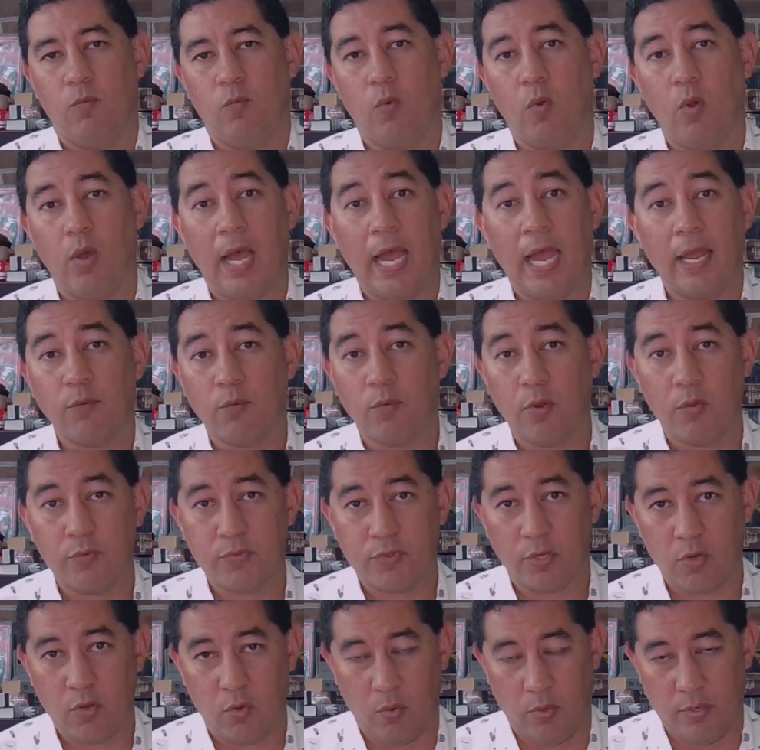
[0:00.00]
Well, I wrote
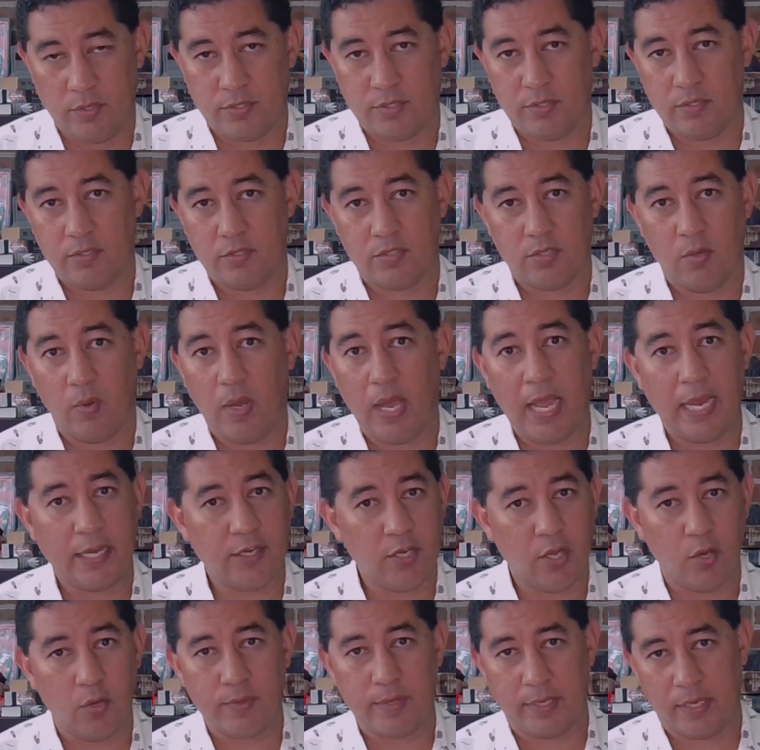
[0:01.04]
the course, so I
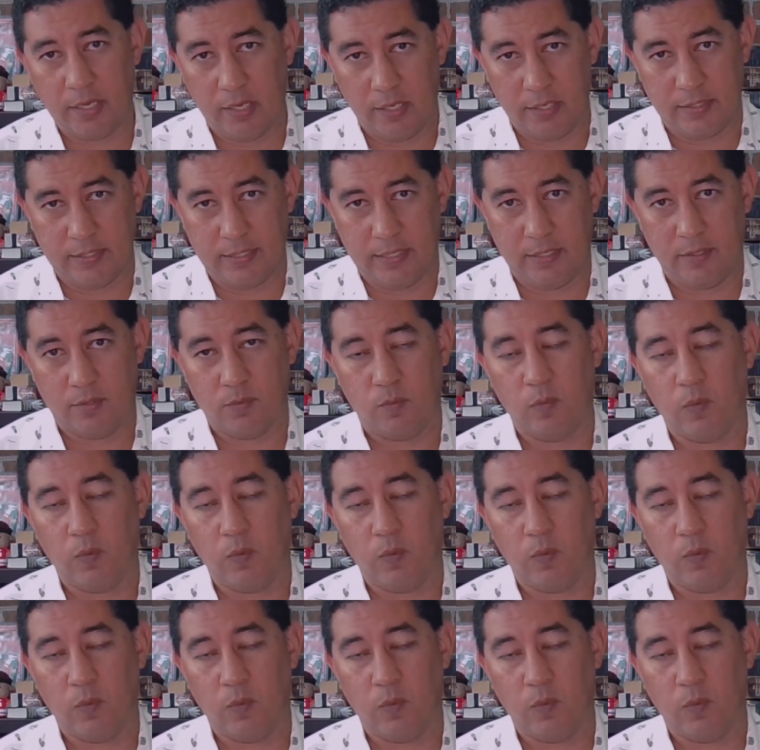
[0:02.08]
know the content.